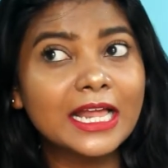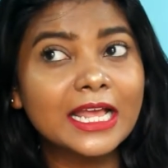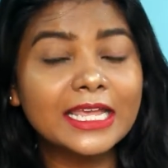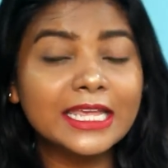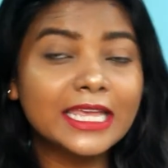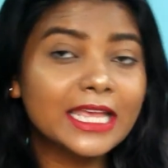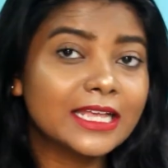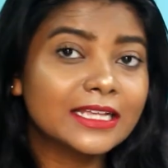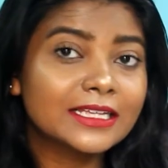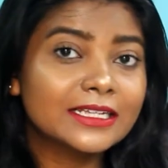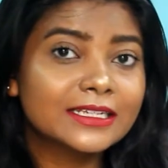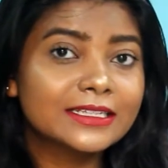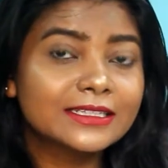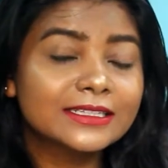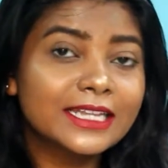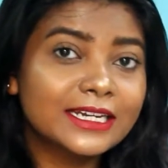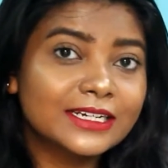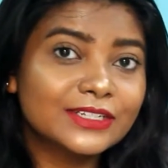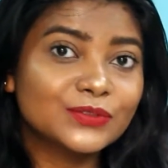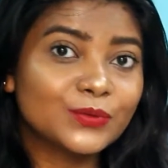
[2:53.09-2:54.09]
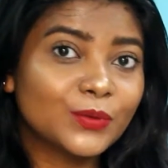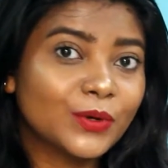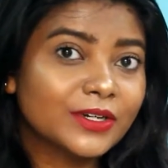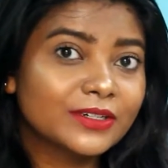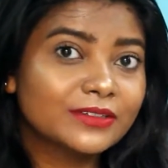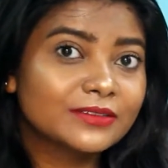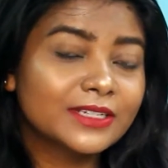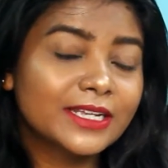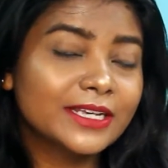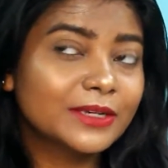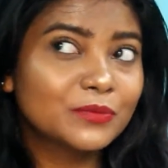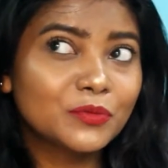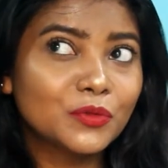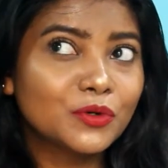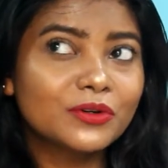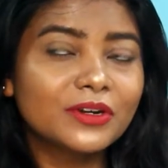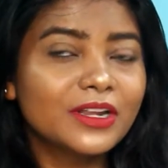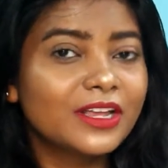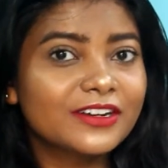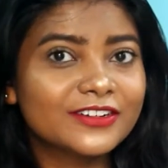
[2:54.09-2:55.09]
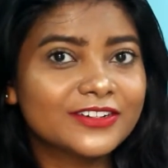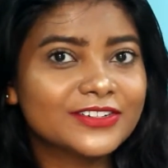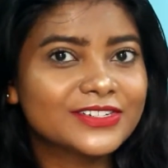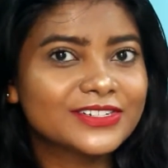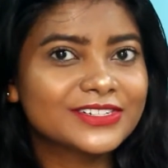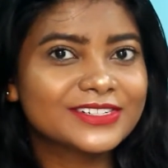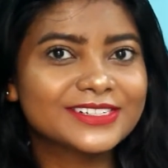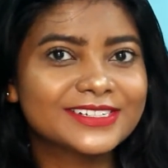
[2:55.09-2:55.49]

yeah, that is what, like more nourished.